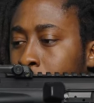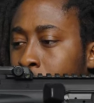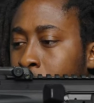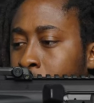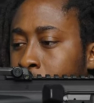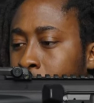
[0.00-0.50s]

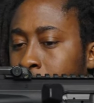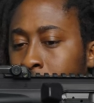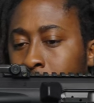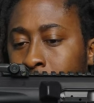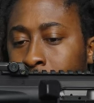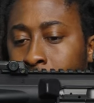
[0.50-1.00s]
You know,
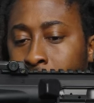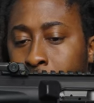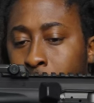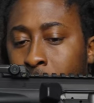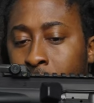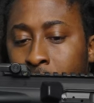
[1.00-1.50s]

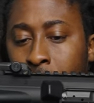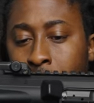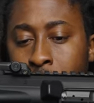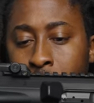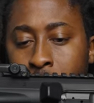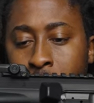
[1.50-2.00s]
but um,
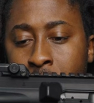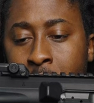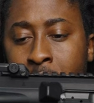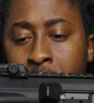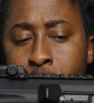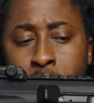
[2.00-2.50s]

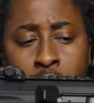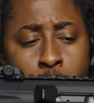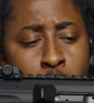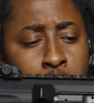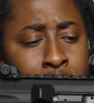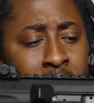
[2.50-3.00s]
y'all let me know
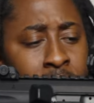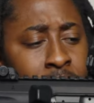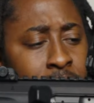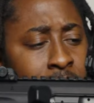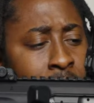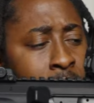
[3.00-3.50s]
what make
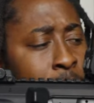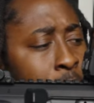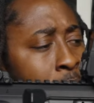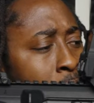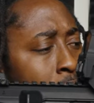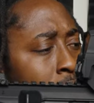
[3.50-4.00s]
this thing
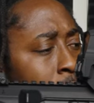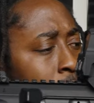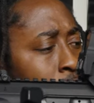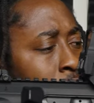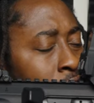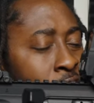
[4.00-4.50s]
more
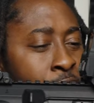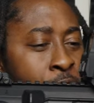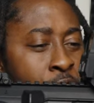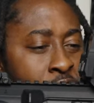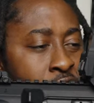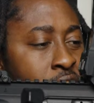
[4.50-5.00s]

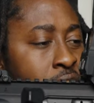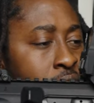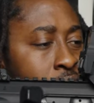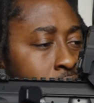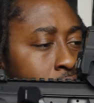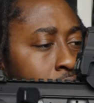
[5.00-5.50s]
efficient
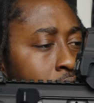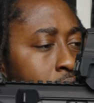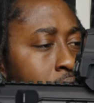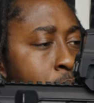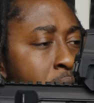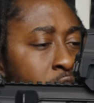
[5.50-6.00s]

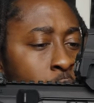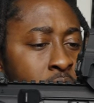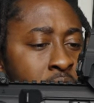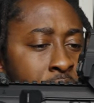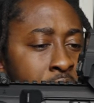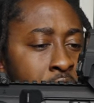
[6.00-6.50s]
to make sure it
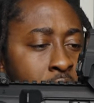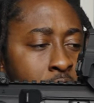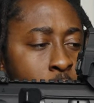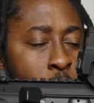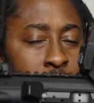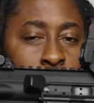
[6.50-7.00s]
never
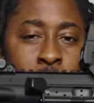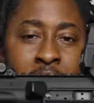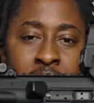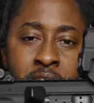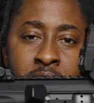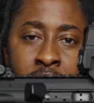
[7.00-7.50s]
jam. What do I
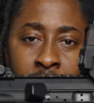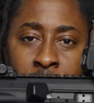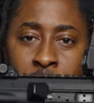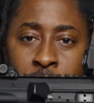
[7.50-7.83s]
need